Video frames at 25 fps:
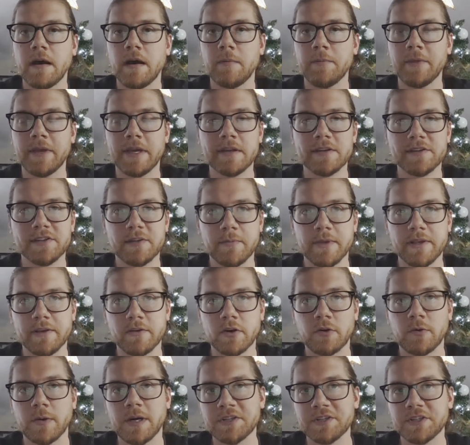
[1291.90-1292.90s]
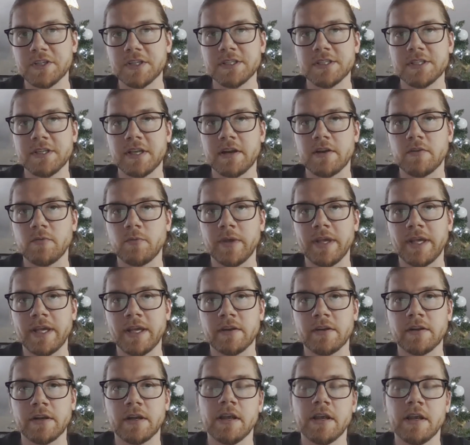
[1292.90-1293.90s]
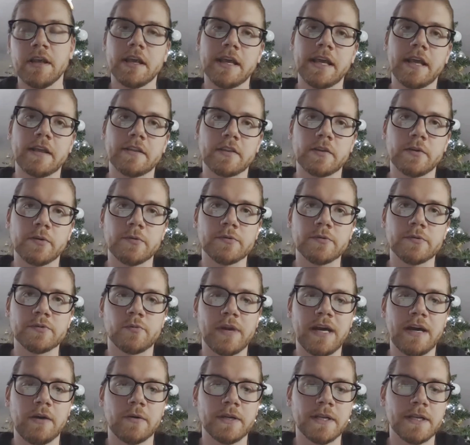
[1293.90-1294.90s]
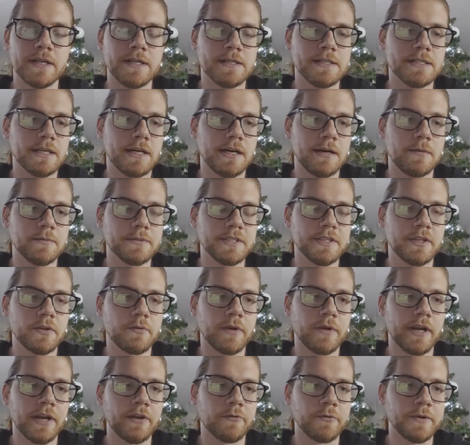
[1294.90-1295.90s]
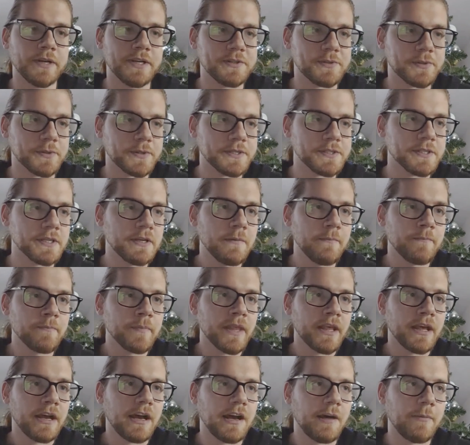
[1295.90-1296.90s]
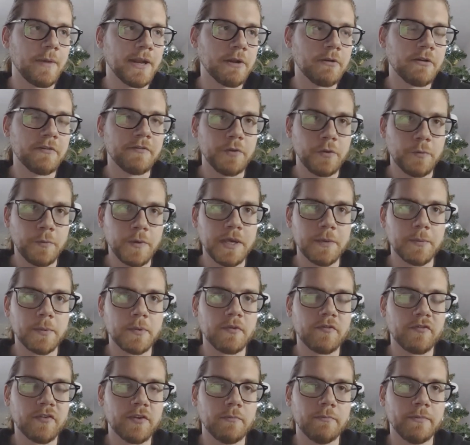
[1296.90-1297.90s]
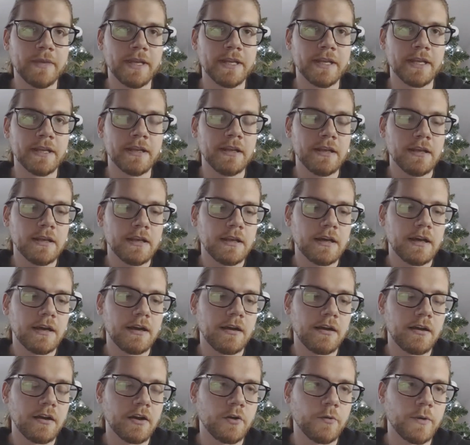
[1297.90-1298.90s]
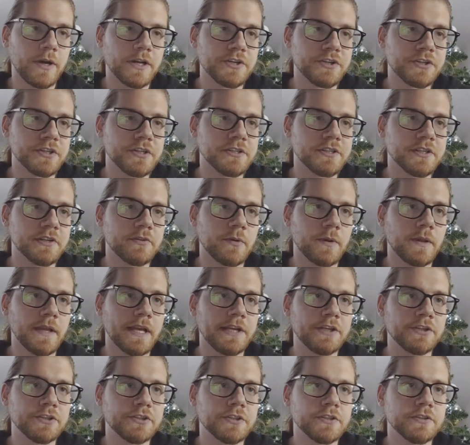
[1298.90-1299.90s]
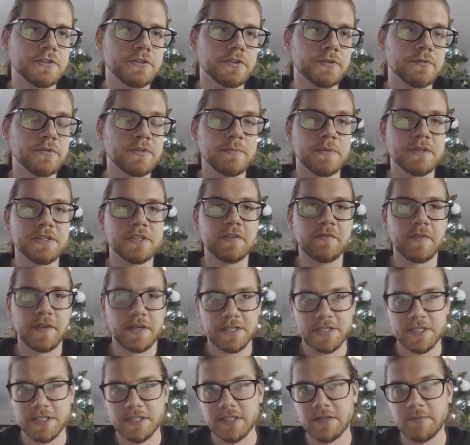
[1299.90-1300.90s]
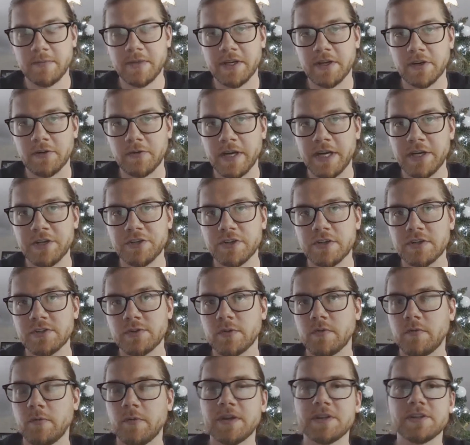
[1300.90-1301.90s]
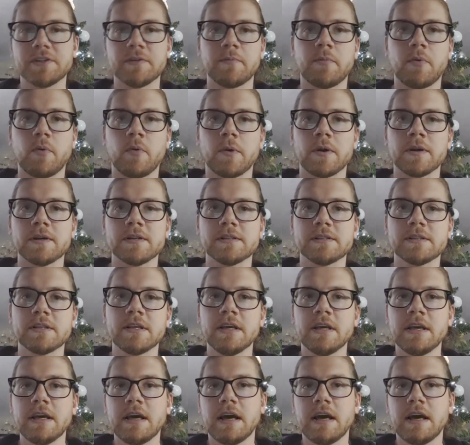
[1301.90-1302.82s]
You can submit your questions there and we can get those routed to the right resource. I know a few people submitted questions in relation to specific system integrations, or if we support